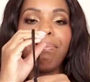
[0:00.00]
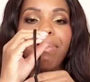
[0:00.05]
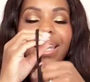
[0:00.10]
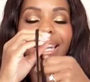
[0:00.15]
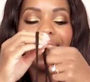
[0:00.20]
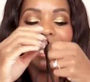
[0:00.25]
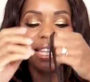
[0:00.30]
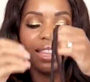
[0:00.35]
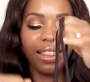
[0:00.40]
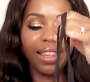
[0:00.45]

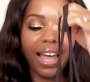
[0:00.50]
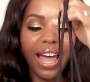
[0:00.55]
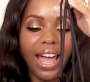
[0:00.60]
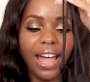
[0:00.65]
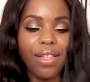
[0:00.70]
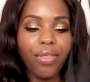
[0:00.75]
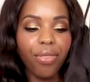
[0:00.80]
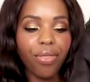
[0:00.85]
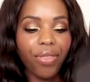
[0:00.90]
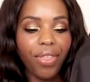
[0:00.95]
midi
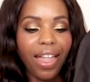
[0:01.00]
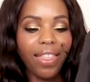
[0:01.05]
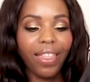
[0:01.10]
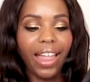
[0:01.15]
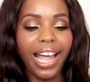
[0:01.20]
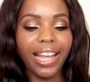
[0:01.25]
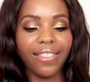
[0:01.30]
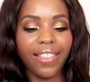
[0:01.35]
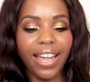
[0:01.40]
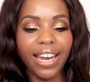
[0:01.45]
length. I
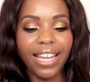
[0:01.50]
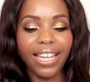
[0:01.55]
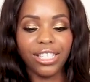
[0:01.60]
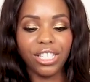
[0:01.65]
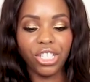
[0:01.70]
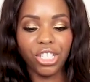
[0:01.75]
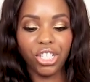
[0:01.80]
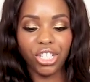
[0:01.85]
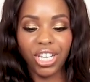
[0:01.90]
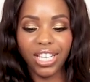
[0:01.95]
like that
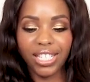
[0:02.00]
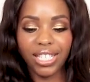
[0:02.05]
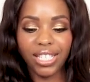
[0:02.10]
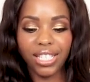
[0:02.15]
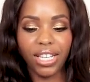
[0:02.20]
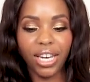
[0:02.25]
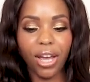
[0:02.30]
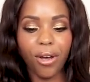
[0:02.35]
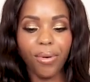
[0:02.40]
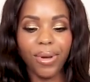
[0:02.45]
it's
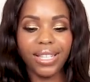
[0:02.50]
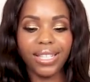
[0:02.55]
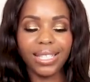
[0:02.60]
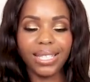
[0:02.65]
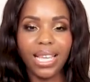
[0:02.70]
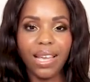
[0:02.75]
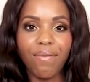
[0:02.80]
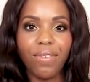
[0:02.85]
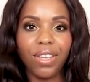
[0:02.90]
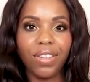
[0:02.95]
just, you know,
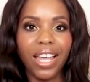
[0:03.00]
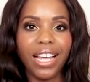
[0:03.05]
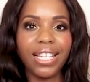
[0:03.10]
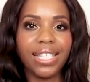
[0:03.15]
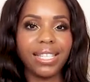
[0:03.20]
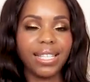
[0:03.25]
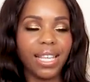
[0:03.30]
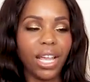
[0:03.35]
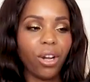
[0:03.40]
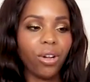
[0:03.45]
it's giving like
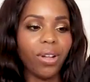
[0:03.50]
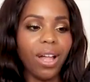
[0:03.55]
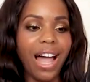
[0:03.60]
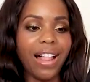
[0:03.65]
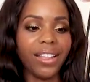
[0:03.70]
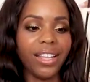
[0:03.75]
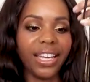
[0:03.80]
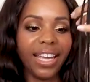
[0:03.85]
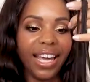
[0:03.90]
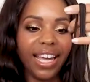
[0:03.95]
subtle
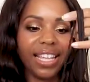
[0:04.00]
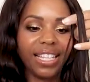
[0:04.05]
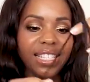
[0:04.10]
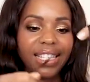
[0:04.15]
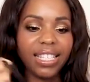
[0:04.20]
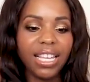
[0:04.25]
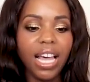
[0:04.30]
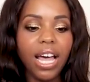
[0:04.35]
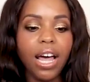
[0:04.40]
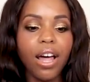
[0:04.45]

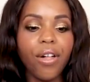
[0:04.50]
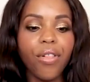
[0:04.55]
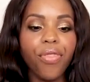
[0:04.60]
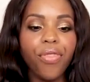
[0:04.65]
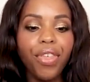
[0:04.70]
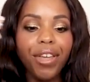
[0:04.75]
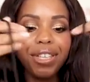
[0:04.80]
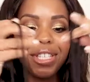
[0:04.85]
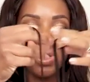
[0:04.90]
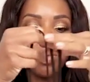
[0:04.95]
elegance.
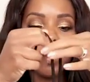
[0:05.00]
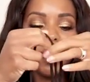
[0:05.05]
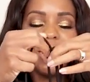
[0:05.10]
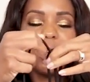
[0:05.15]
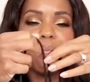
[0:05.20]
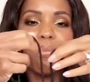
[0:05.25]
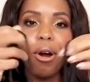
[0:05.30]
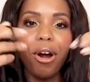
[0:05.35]
This one in